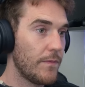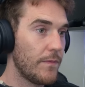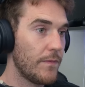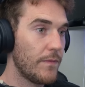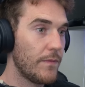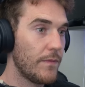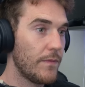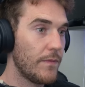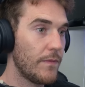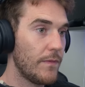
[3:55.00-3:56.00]
large tower uh, for
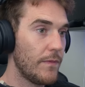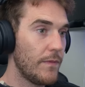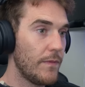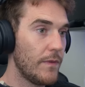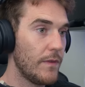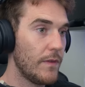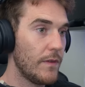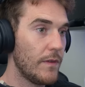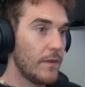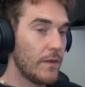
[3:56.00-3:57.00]
left down one town.
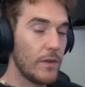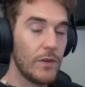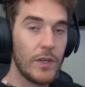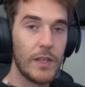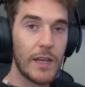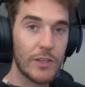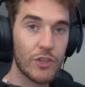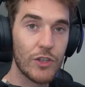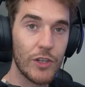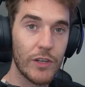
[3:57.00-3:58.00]
You hear that
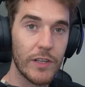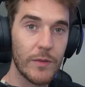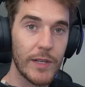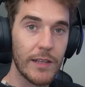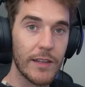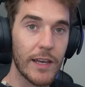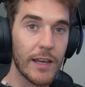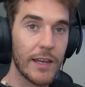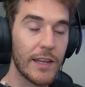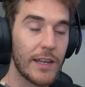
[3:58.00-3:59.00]
slur in the middle of
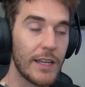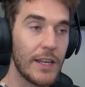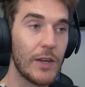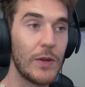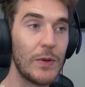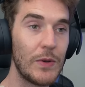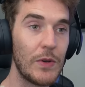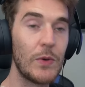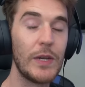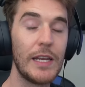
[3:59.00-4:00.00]
that. Now,
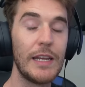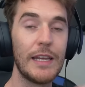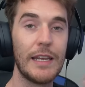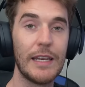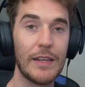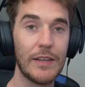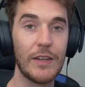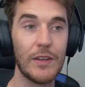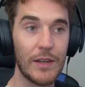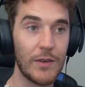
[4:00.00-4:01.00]
knowing, uh,
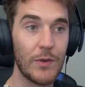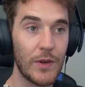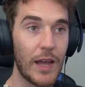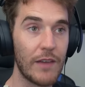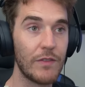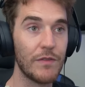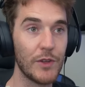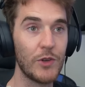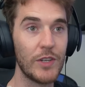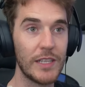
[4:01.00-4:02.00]
uh no, uh, having
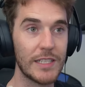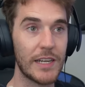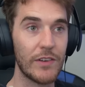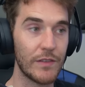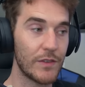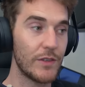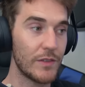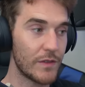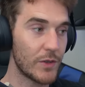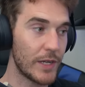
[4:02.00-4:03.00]
flown in this area
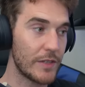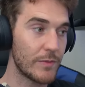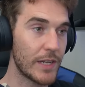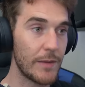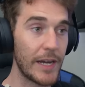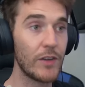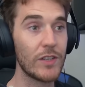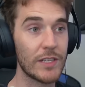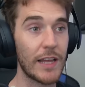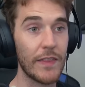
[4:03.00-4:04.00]
for, for quite some time, I
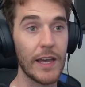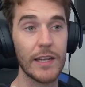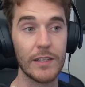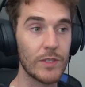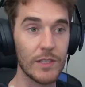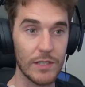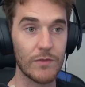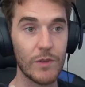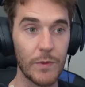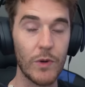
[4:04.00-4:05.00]
understand that, which
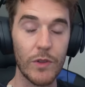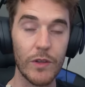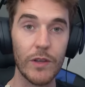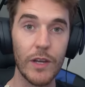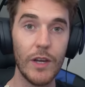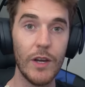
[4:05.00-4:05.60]
is report the